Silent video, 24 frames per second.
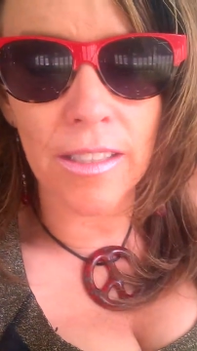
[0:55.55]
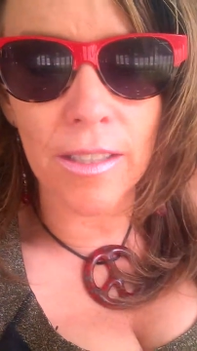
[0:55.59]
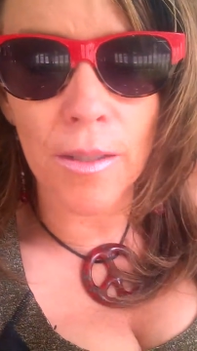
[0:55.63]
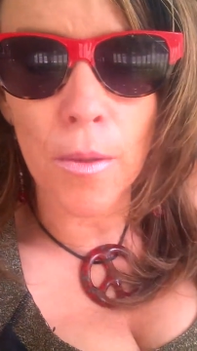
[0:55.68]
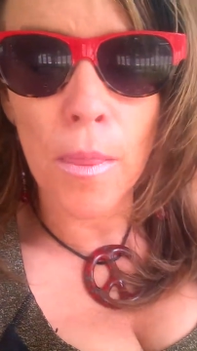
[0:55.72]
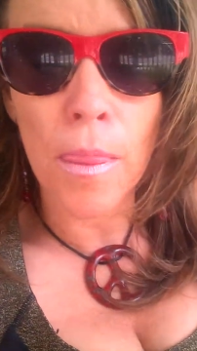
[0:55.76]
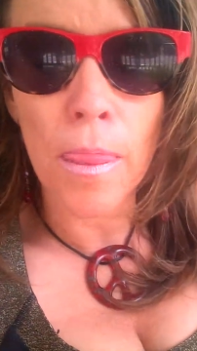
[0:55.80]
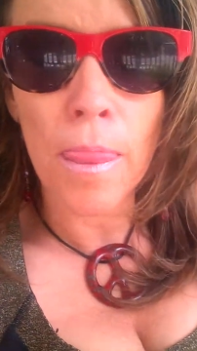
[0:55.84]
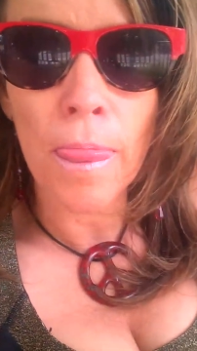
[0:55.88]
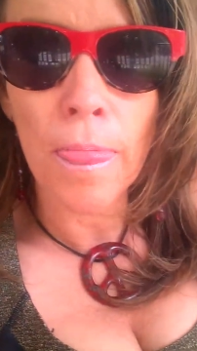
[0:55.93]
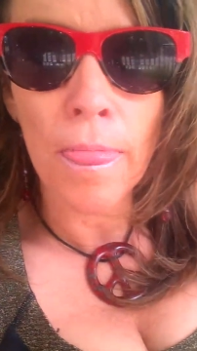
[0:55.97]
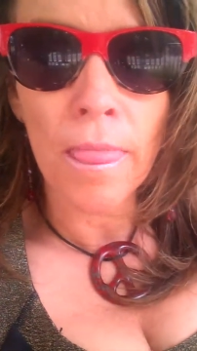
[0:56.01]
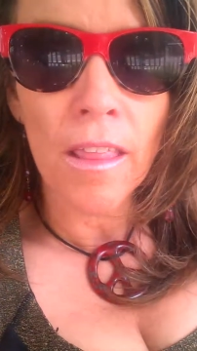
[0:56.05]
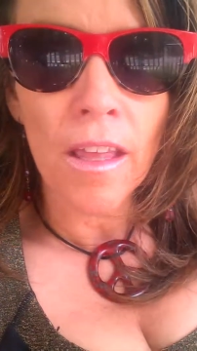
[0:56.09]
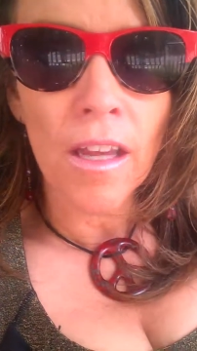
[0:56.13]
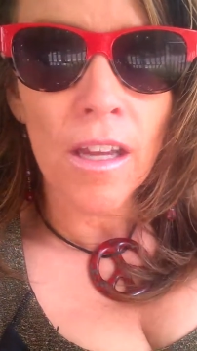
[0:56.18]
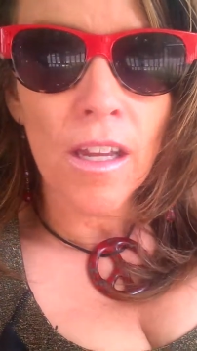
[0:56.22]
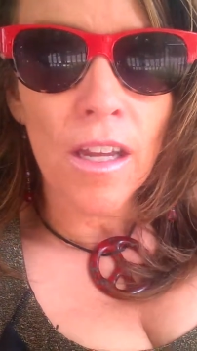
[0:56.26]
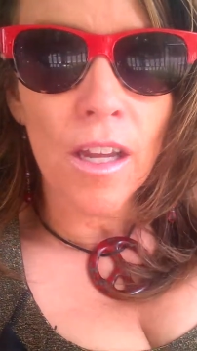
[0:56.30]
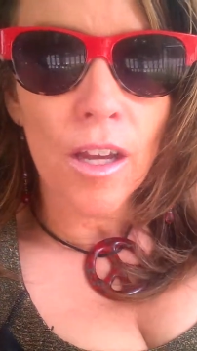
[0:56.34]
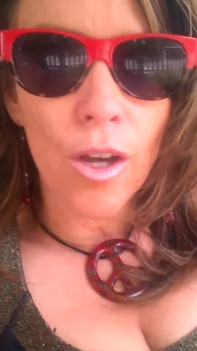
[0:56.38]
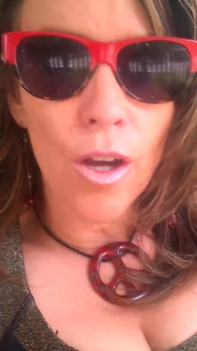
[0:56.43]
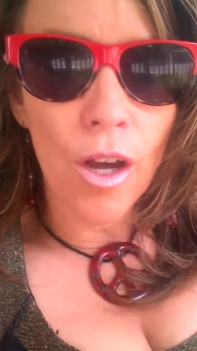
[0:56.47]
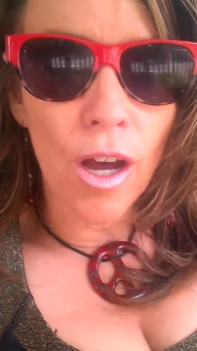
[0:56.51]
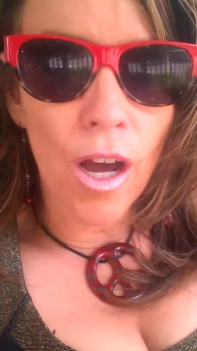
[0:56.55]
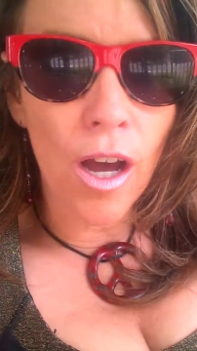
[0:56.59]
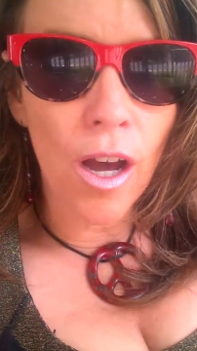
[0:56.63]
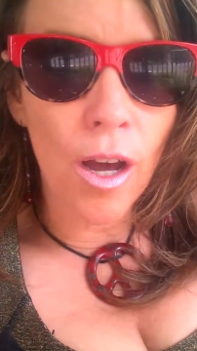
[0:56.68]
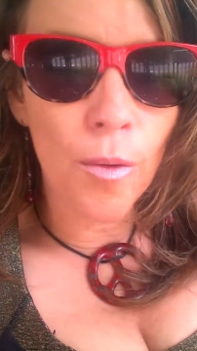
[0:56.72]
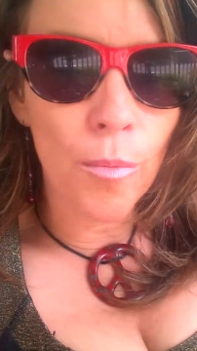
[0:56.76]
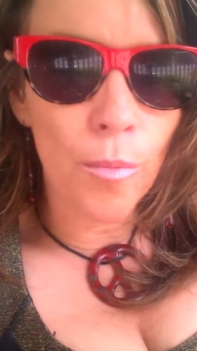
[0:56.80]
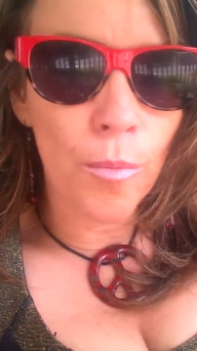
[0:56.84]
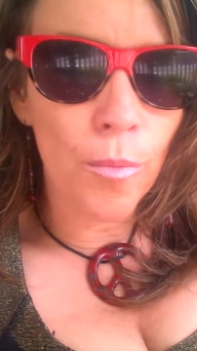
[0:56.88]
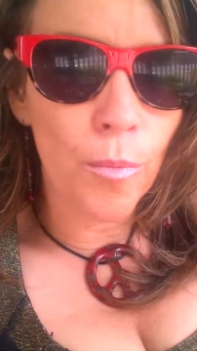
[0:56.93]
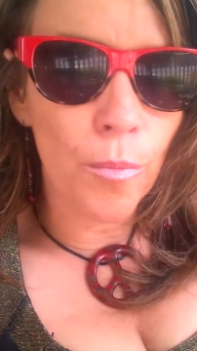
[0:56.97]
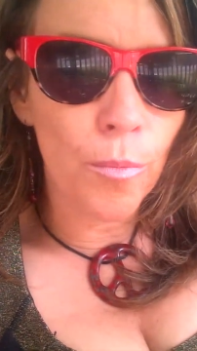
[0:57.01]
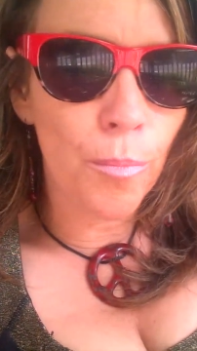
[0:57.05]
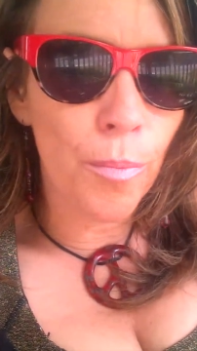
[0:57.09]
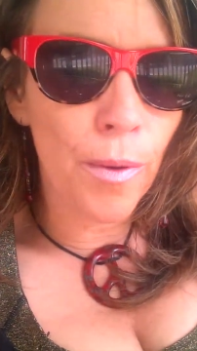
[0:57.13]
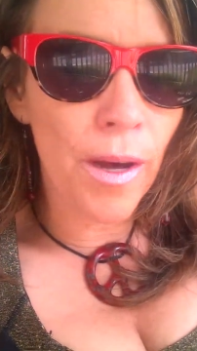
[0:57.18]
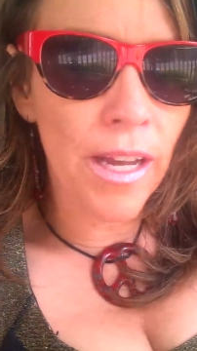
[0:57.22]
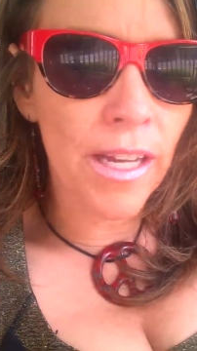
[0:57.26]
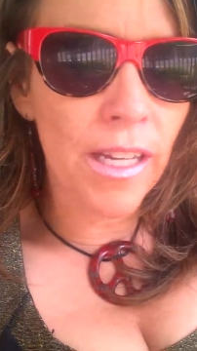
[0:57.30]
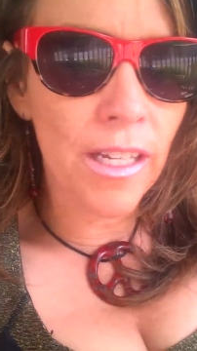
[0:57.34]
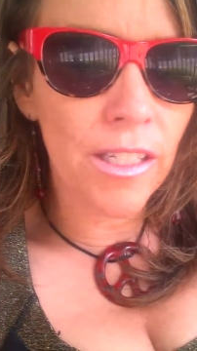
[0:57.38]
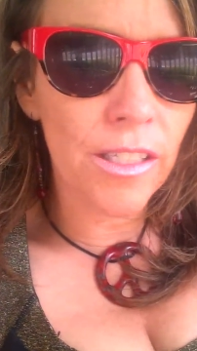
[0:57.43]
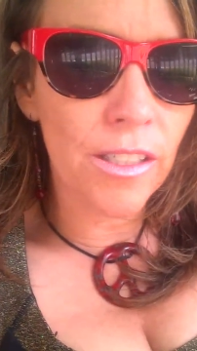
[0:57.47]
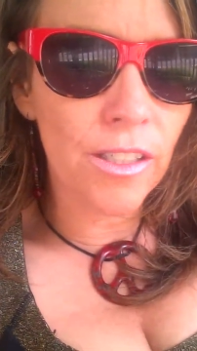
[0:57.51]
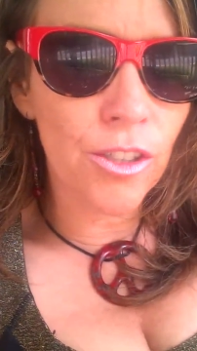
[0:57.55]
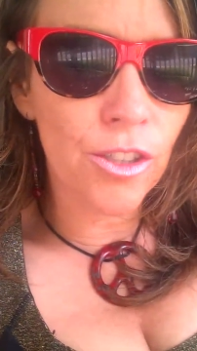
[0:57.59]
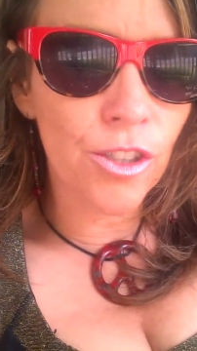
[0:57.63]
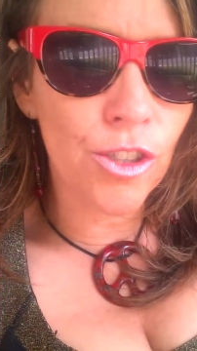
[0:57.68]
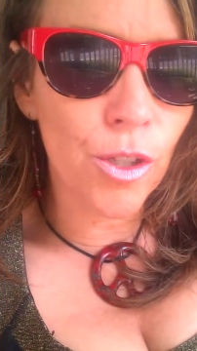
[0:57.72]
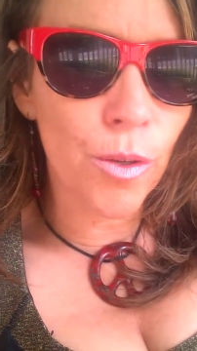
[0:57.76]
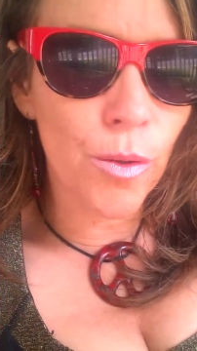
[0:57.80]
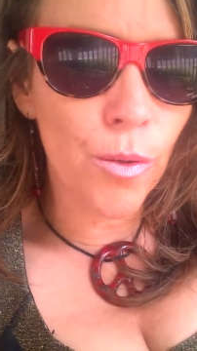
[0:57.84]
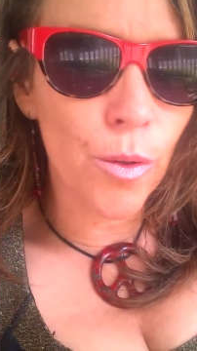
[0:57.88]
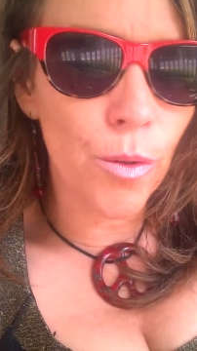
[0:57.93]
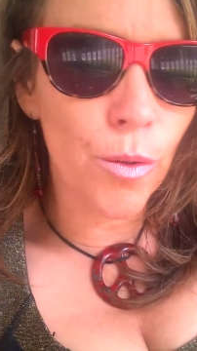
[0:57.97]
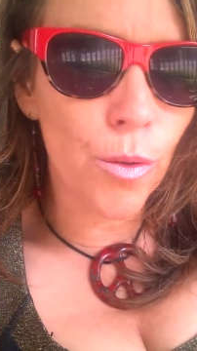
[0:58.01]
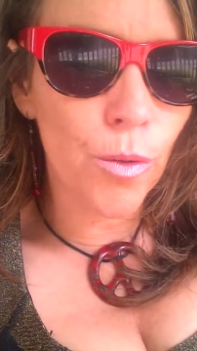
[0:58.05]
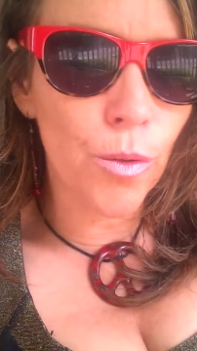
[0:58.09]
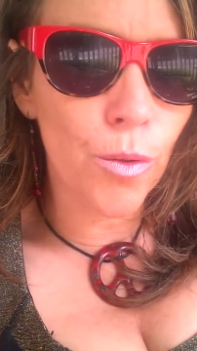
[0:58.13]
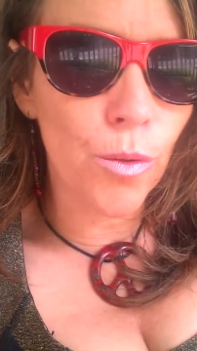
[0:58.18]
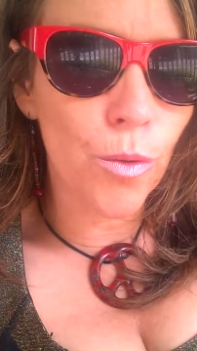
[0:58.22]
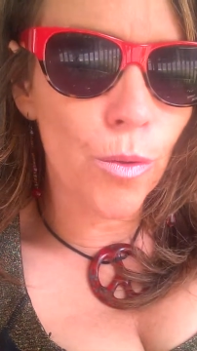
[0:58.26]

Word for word: Right. Um, but, so,